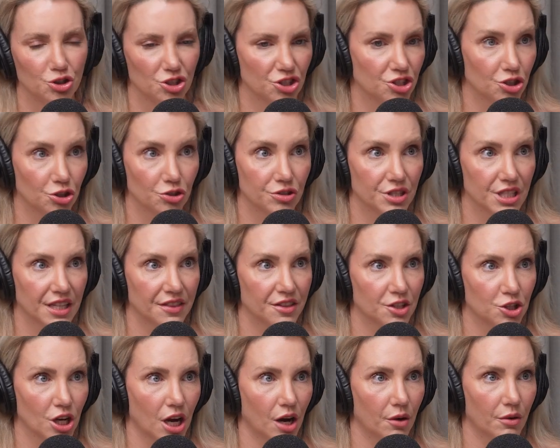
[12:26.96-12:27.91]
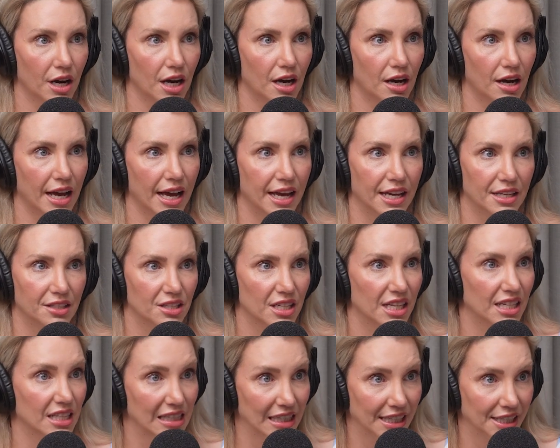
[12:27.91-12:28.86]
just use it in the shower and
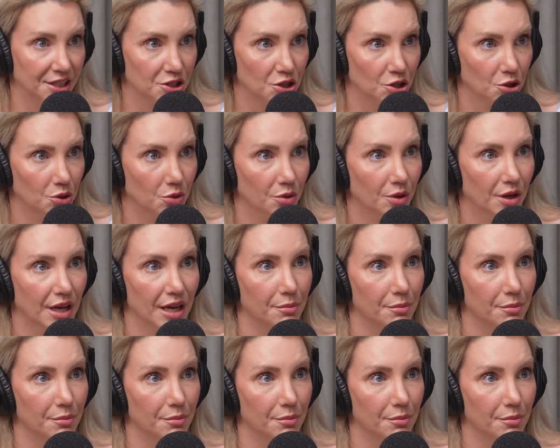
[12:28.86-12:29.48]
it cleans you,